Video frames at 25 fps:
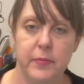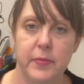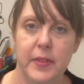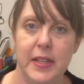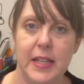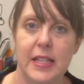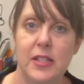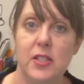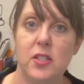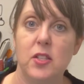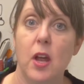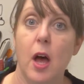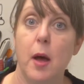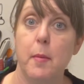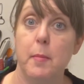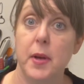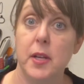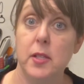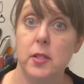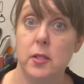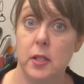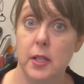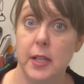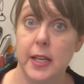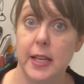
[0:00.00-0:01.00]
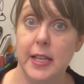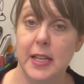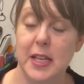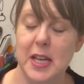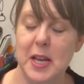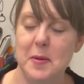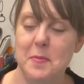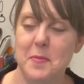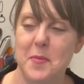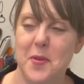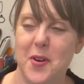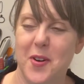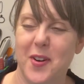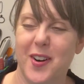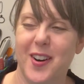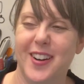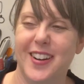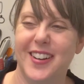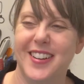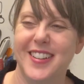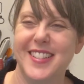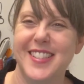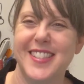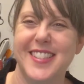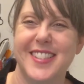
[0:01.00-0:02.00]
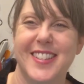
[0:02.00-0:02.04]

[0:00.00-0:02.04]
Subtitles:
it's not muscly anymore.